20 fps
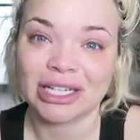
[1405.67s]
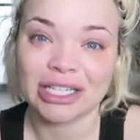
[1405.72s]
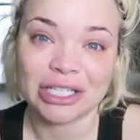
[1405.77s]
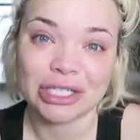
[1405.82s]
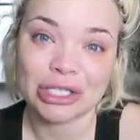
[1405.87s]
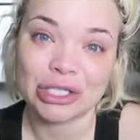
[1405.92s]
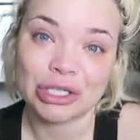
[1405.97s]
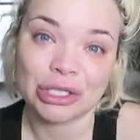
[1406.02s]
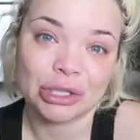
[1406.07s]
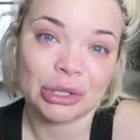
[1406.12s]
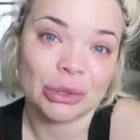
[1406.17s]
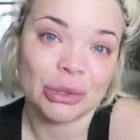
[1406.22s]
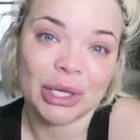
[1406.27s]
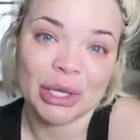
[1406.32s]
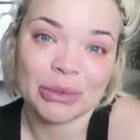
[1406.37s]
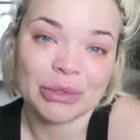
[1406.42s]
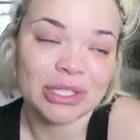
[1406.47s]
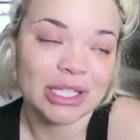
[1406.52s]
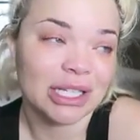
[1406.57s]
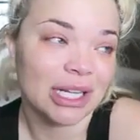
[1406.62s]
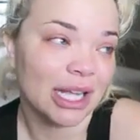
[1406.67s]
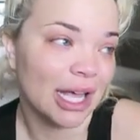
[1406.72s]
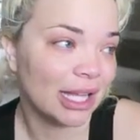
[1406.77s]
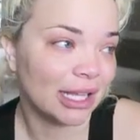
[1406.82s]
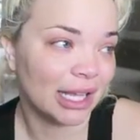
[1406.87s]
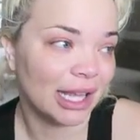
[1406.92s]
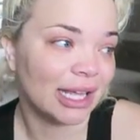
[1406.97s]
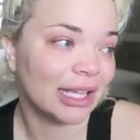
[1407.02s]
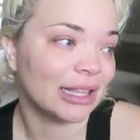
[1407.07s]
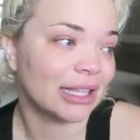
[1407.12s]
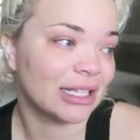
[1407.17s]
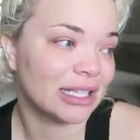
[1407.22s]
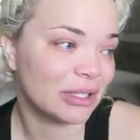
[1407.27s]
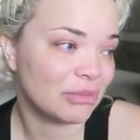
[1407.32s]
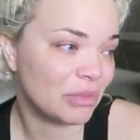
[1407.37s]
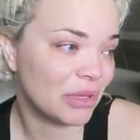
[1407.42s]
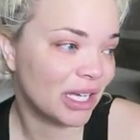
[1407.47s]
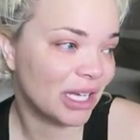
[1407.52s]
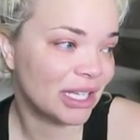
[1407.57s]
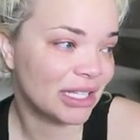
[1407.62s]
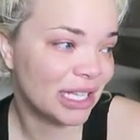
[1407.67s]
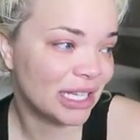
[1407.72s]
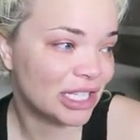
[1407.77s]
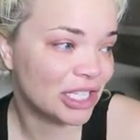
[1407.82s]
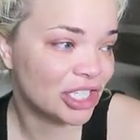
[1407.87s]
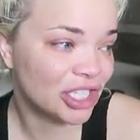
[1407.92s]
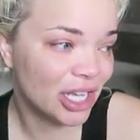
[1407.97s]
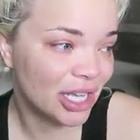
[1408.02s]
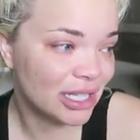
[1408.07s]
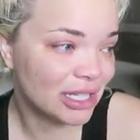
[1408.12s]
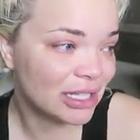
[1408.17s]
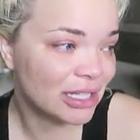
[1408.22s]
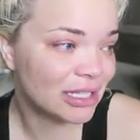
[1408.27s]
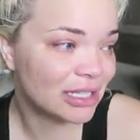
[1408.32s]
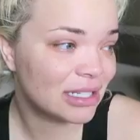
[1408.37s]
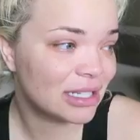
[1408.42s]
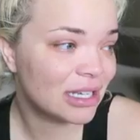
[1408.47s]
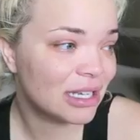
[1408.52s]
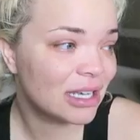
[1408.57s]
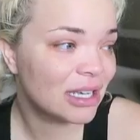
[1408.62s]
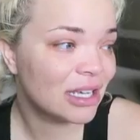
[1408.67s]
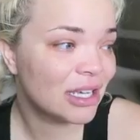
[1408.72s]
I just knew it was gonna end like this, because I just